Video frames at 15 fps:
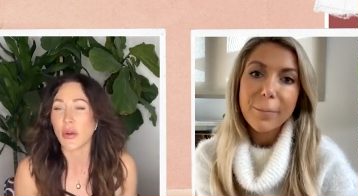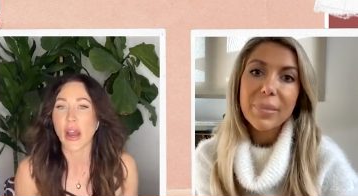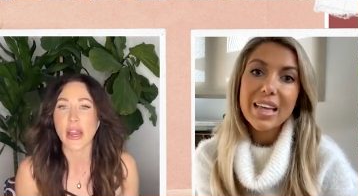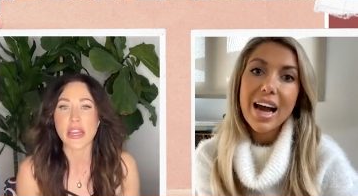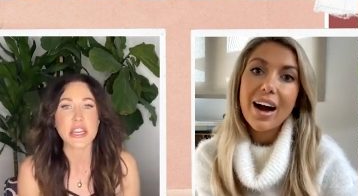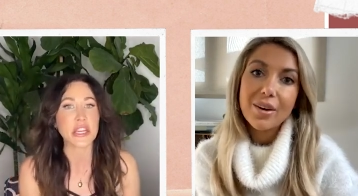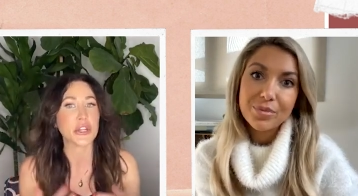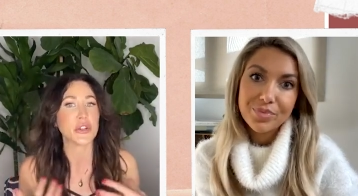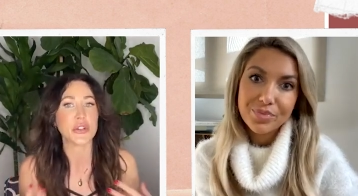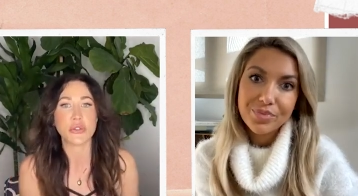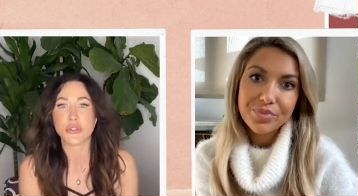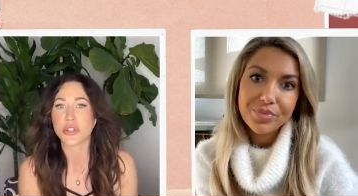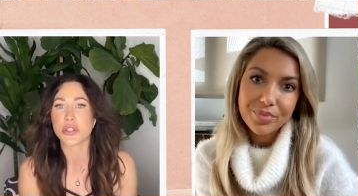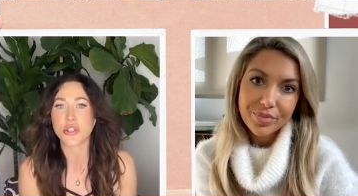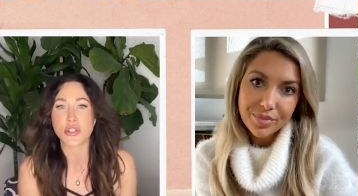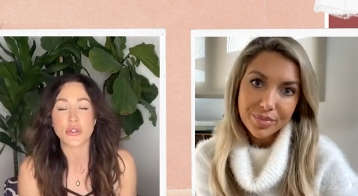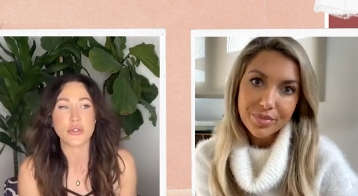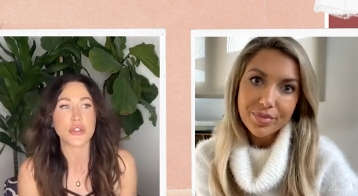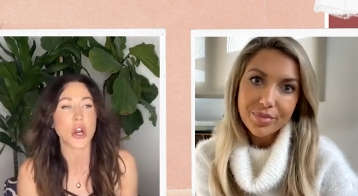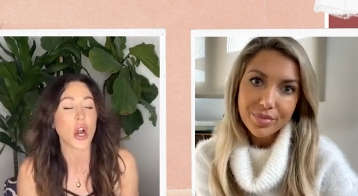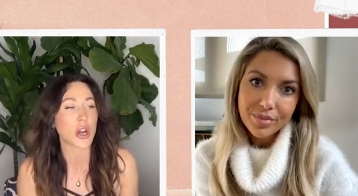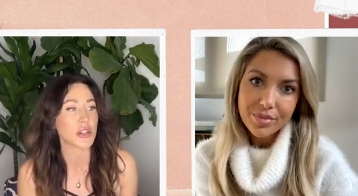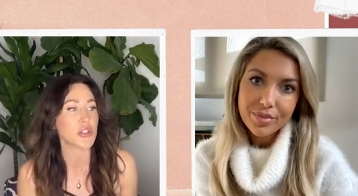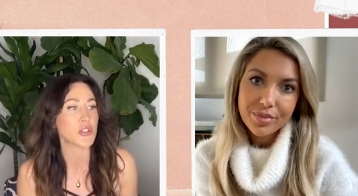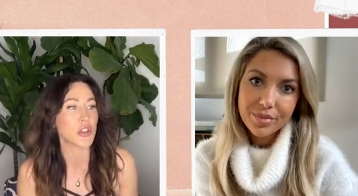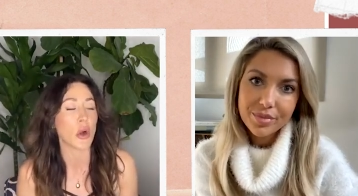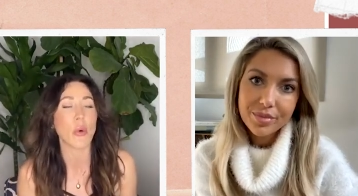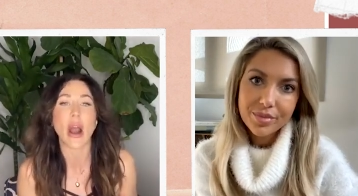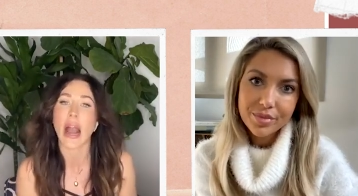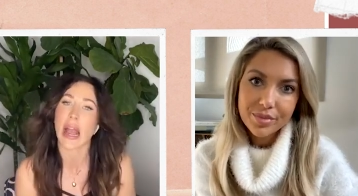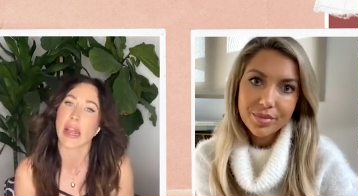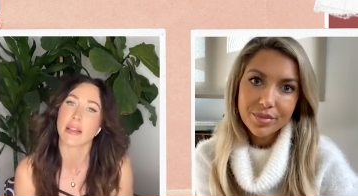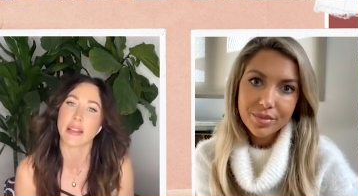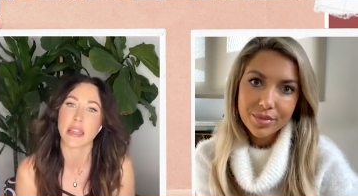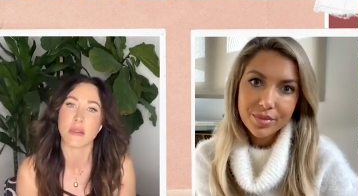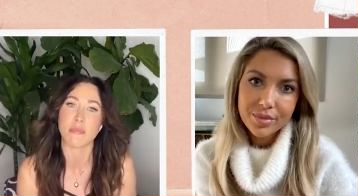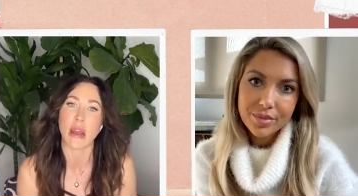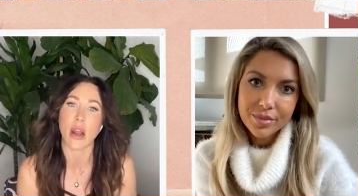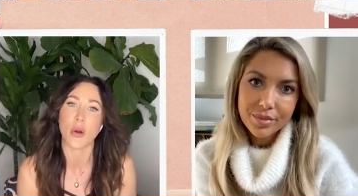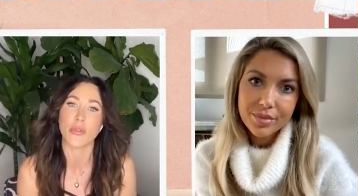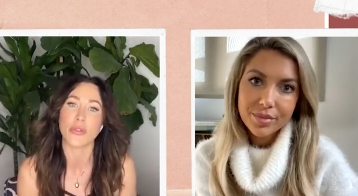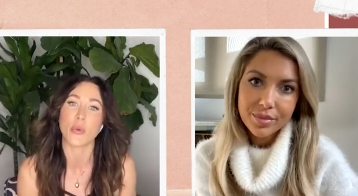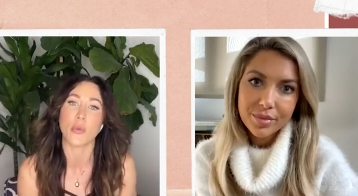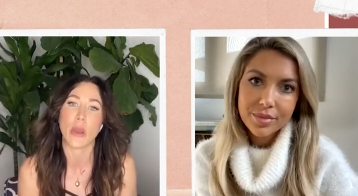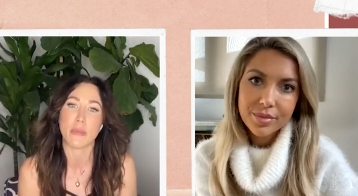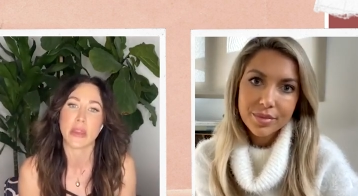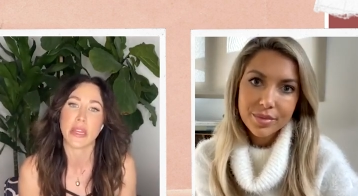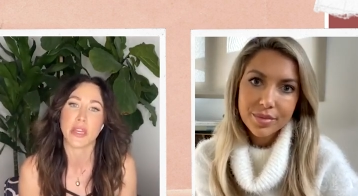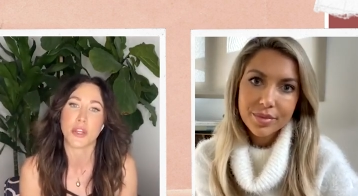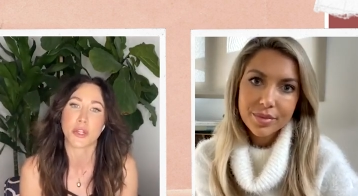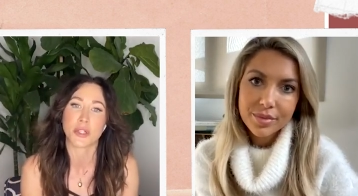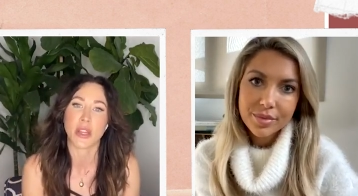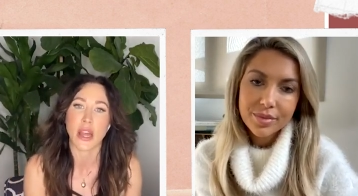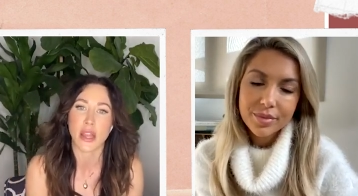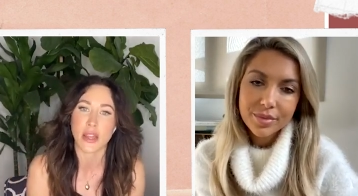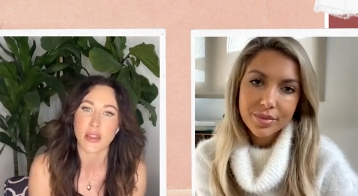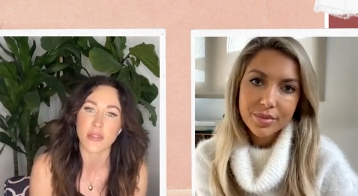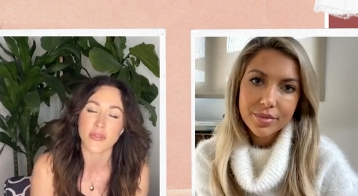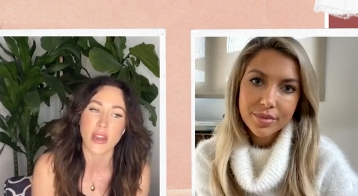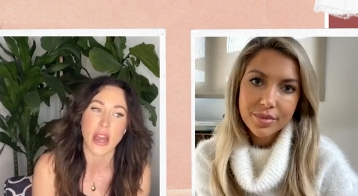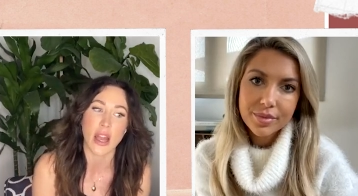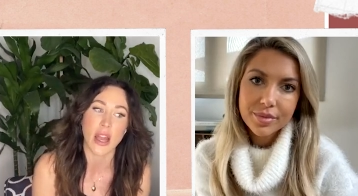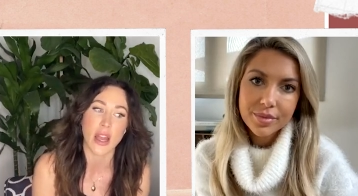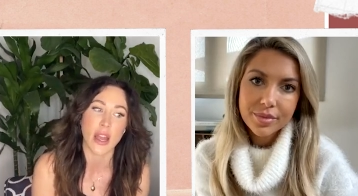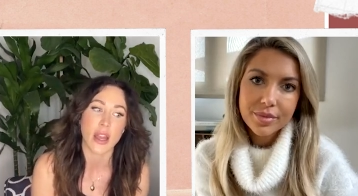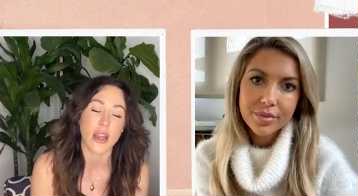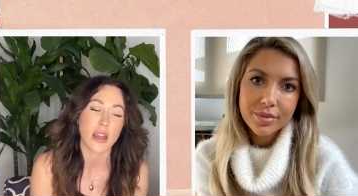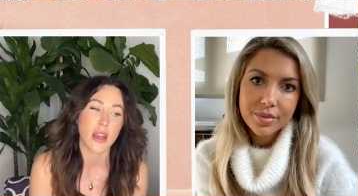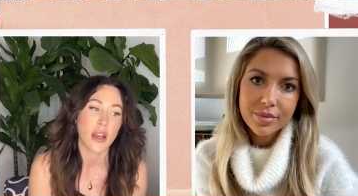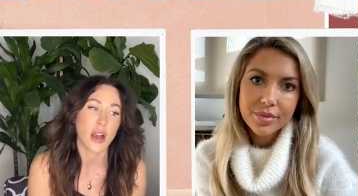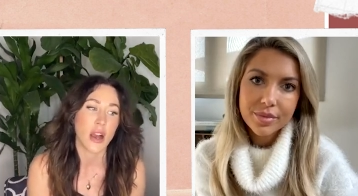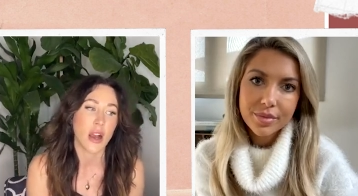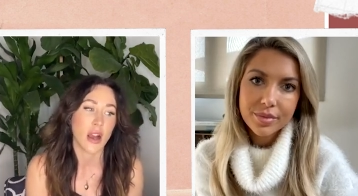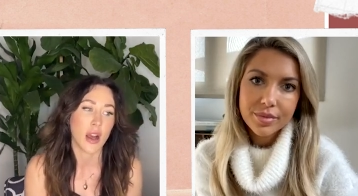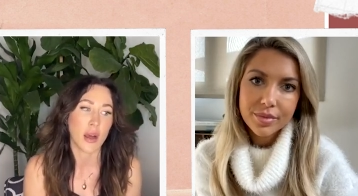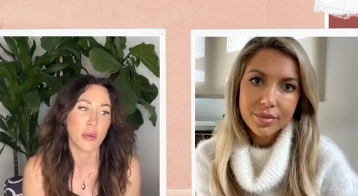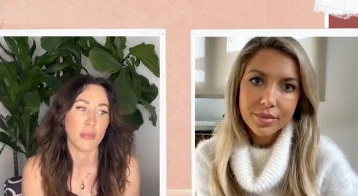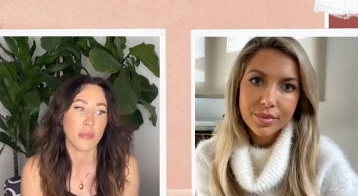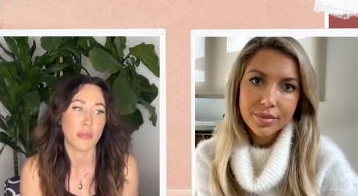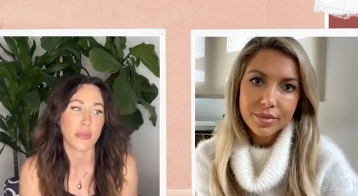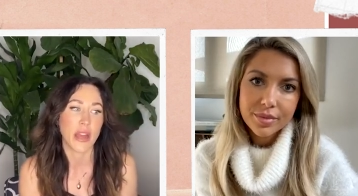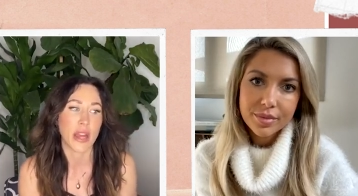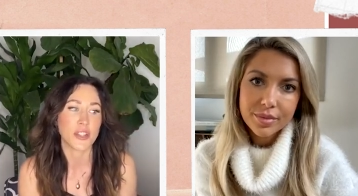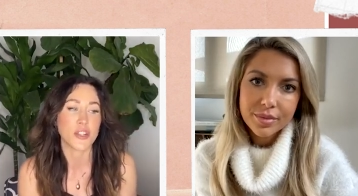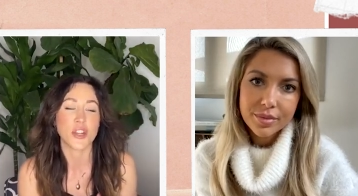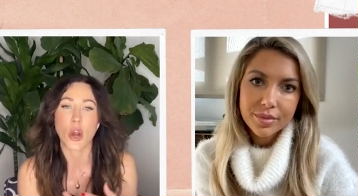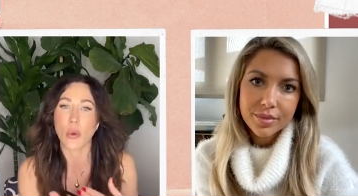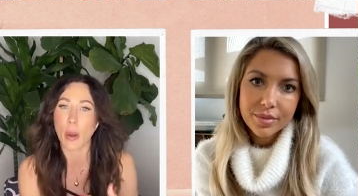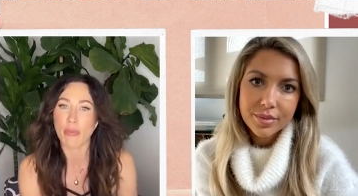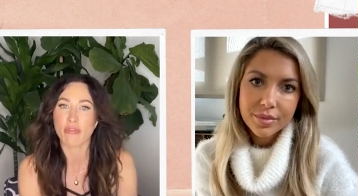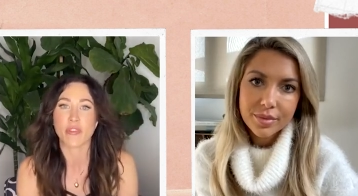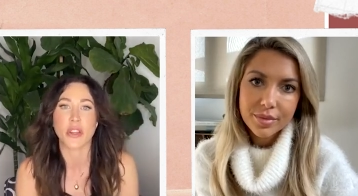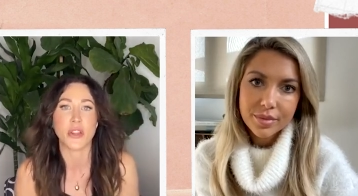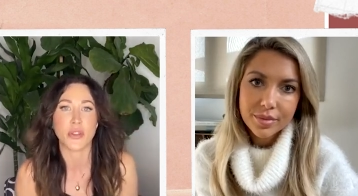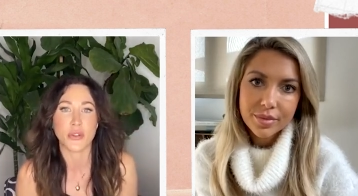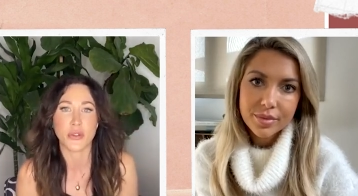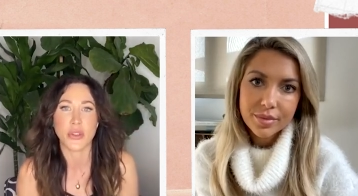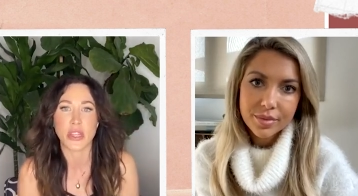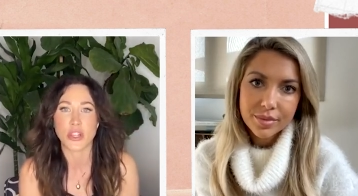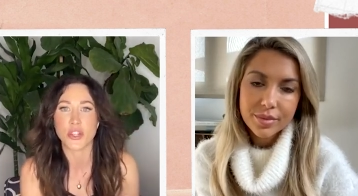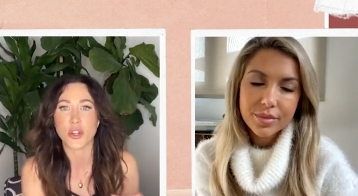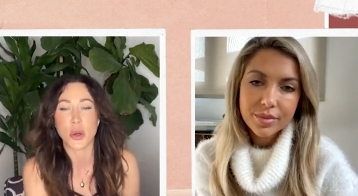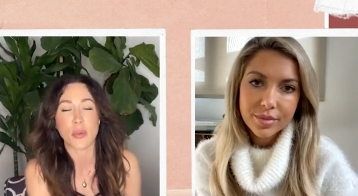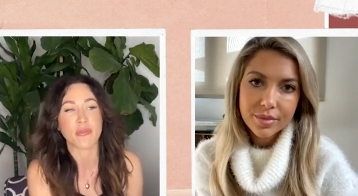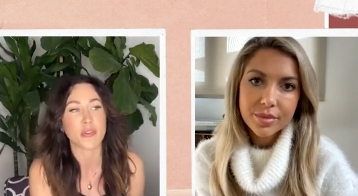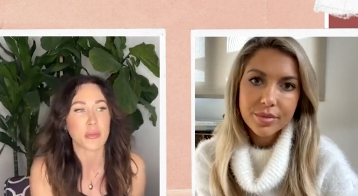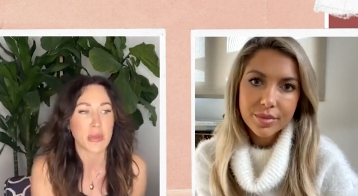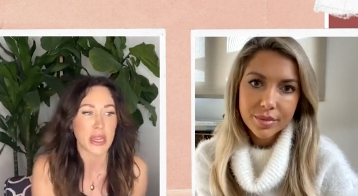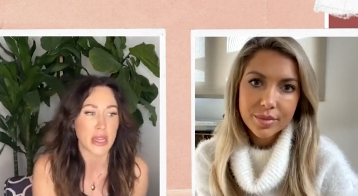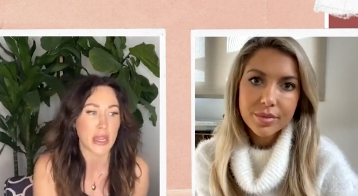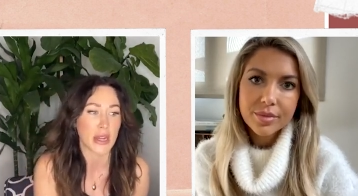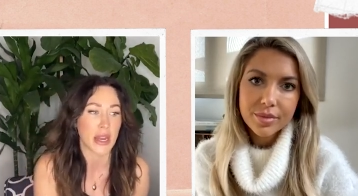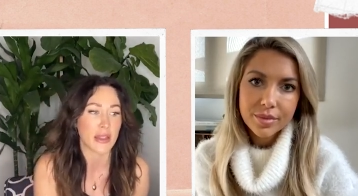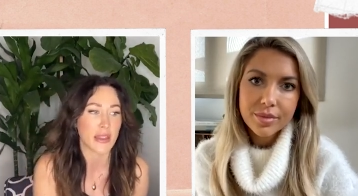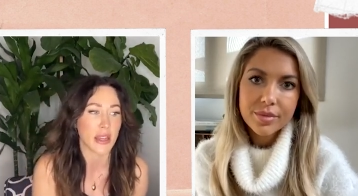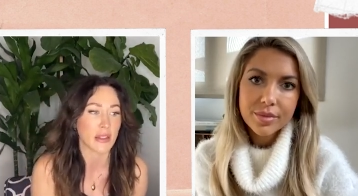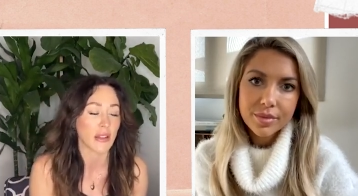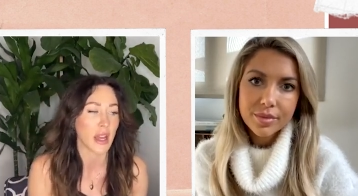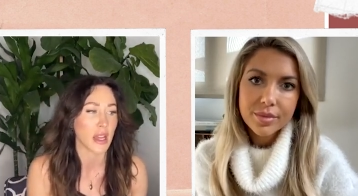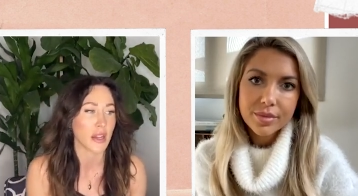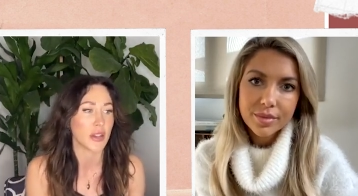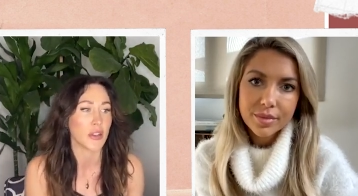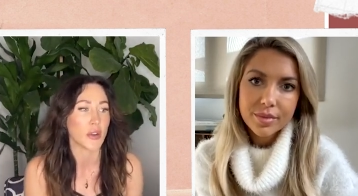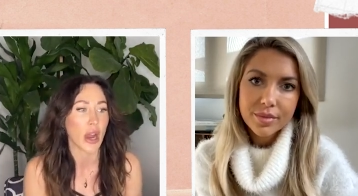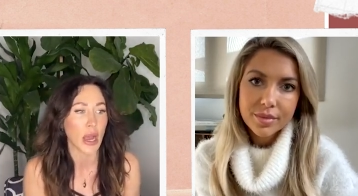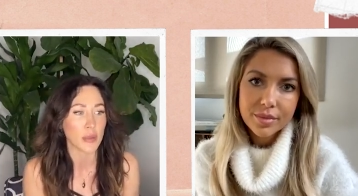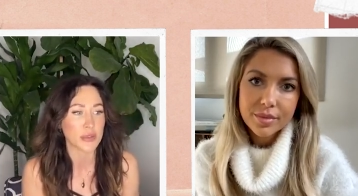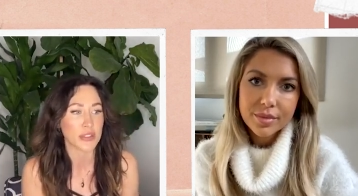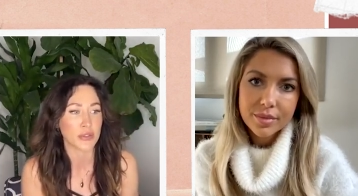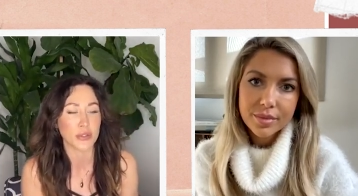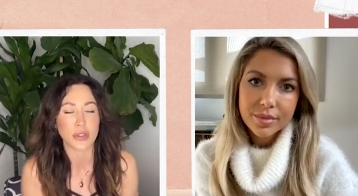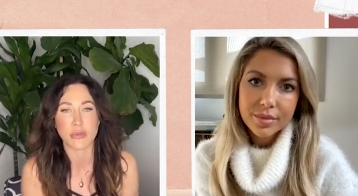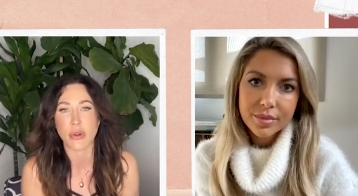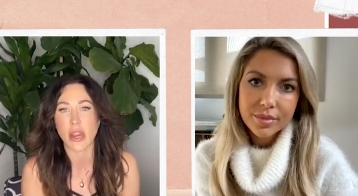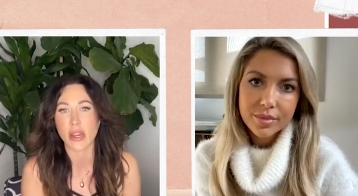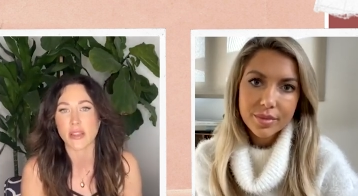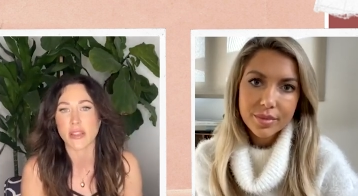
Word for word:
Speaker 1: I yeah. hear you, you talk so highly about the women in your life that, um, that show up for you and they show up for me. And I think like, you're absolutely right.